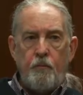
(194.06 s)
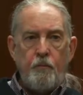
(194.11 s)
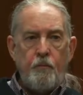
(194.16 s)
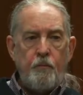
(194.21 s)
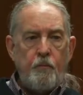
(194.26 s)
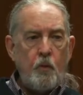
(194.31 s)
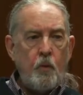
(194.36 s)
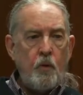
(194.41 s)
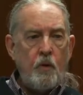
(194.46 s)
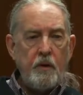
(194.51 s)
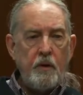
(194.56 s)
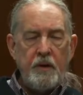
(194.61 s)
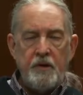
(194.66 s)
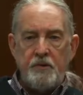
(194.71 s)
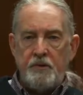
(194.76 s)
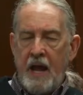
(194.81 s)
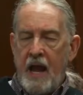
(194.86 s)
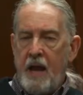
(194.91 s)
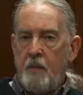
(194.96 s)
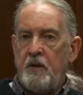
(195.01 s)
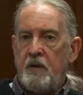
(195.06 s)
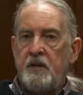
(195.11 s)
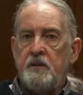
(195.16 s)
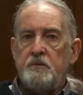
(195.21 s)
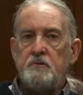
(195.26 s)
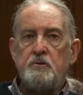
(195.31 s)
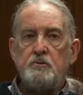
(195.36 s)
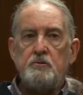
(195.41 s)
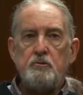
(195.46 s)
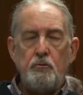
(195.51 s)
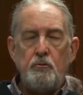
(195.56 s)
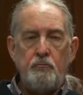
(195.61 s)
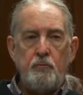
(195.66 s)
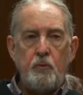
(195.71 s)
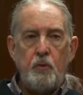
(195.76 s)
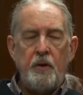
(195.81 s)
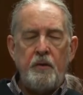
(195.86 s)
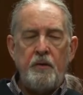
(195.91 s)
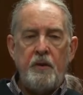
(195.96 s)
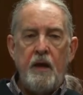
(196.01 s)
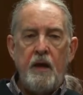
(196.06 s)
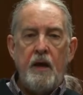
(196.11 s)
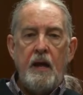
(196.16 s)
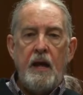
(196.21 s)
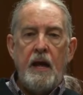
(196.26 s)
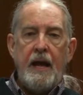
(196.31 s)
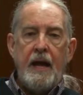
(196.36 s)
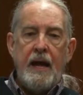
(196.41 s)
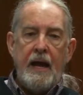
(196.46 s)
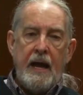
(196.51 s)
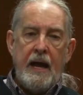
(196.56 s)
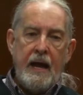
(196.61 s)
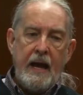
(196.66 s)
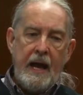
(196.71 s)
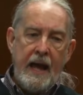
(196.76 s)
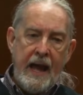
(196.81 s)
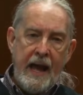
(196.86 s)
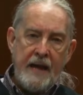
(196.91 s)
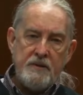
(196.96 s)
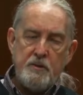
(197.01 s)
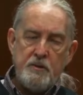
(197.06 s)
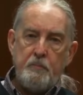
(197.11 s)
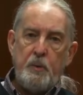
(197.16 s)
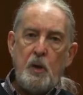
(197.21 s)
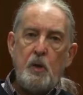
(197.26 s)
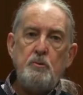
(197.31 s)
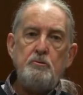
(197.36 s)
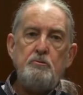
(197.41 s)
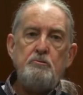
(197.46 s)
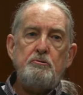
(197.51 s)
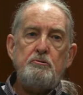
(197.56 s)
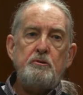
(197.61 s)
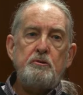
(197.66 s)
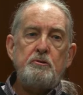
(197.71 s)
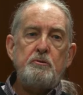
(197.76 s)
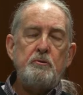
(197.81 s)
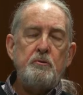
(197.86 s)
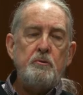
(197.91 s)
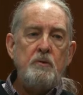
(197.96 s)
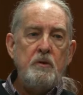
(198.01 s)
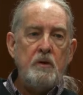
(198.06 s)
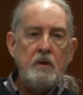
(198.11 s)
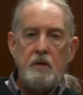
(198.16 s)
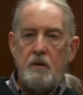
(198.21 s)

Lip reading: for contaminants and so forth, as opposed to